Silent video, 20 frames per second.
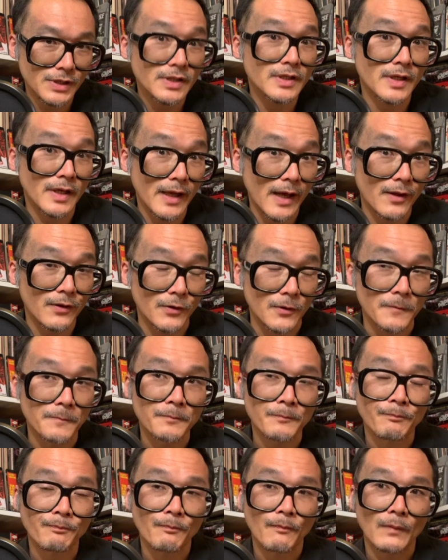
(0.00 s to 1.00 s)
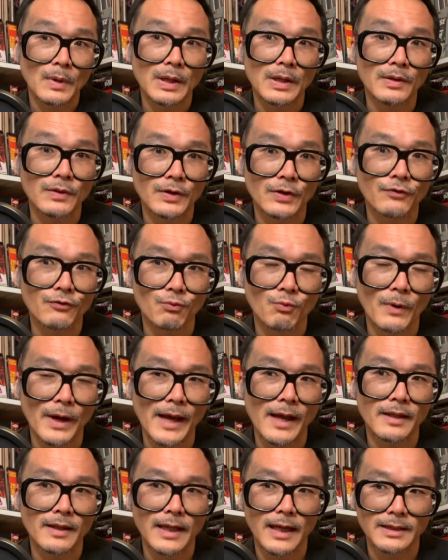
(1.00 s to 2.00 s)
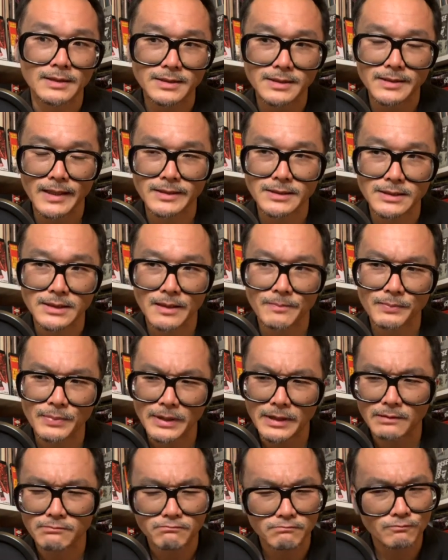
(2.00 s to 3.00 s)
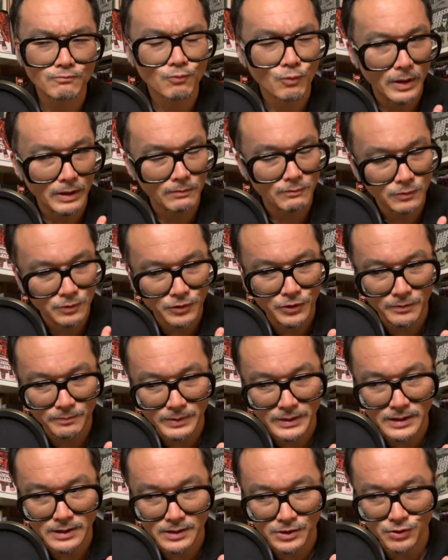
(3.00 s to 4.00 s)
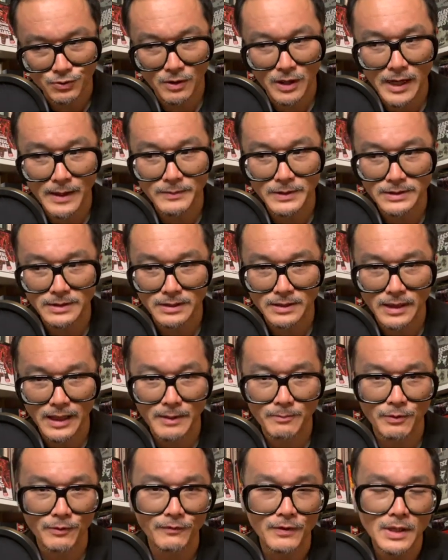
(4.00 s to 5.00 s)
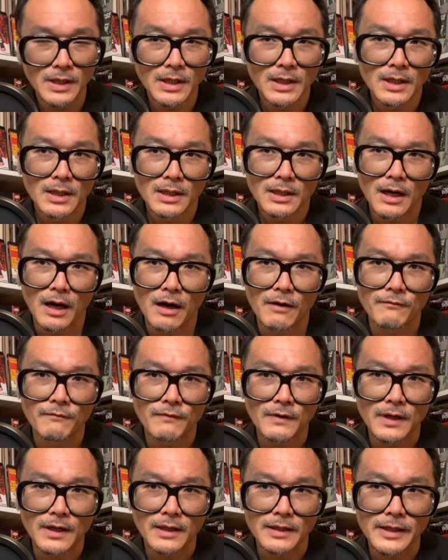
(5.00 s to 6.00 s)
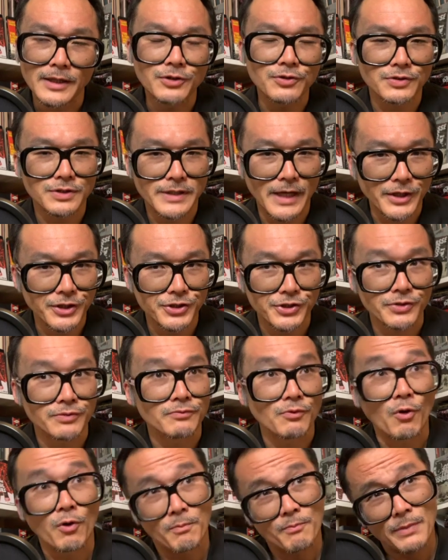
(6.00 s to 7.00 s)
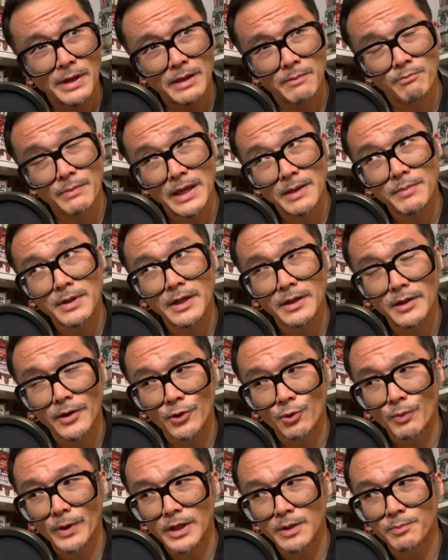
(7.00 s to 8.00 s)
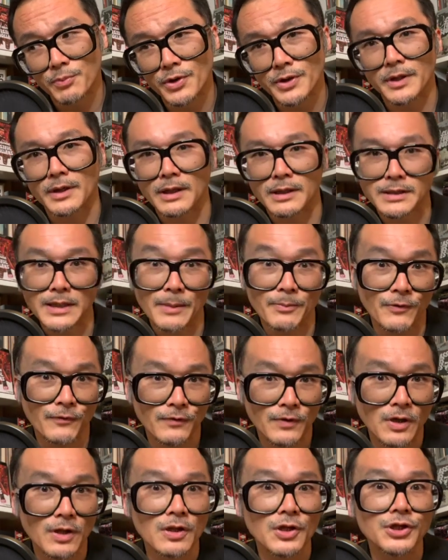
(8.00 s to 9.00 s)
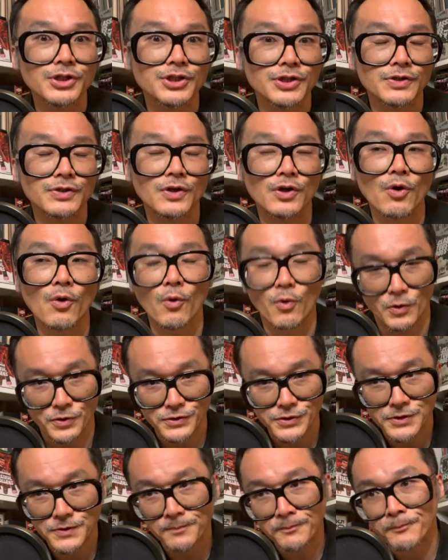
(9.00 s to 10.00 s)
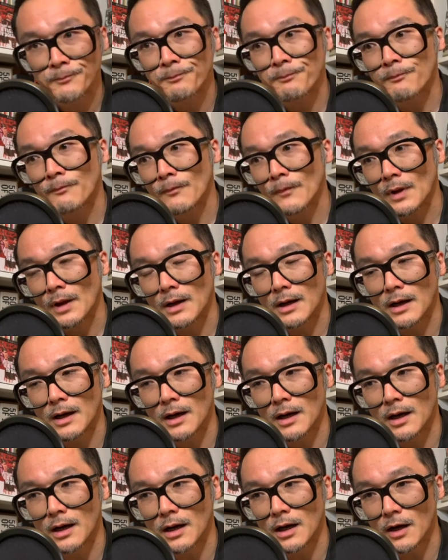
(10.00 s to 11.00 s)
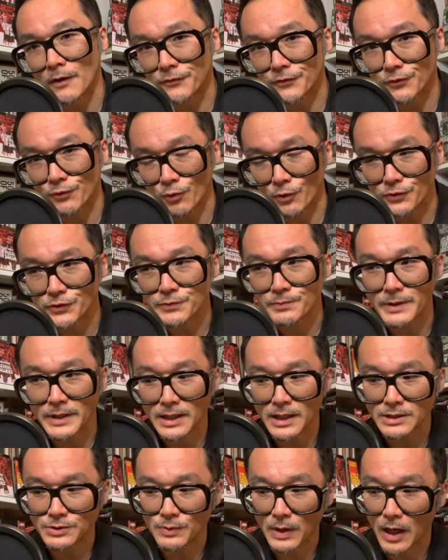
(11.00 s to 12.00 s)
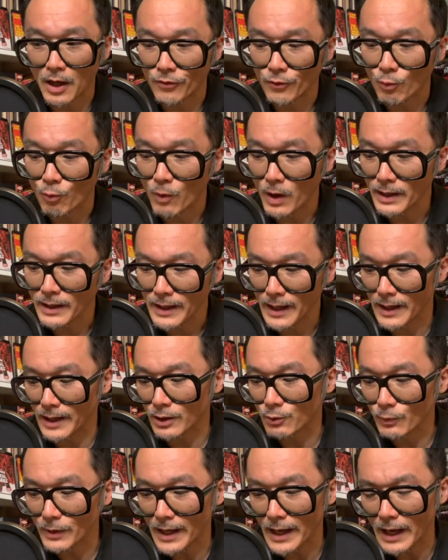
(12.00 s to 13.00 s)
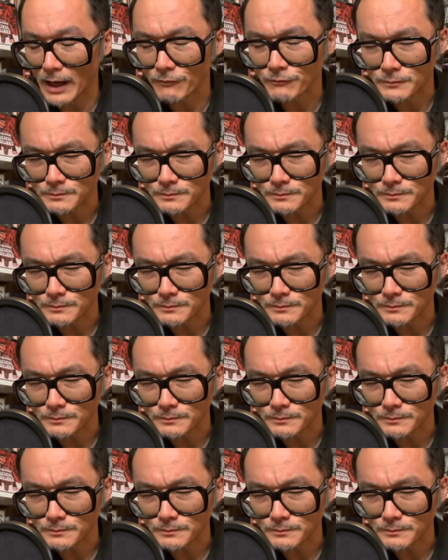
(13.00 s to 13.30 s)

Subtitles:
together in this way that sets up in what could be described as a type of intersection, or maybe another way to put it, a type of collision course of sorts. Because on the one hand, we have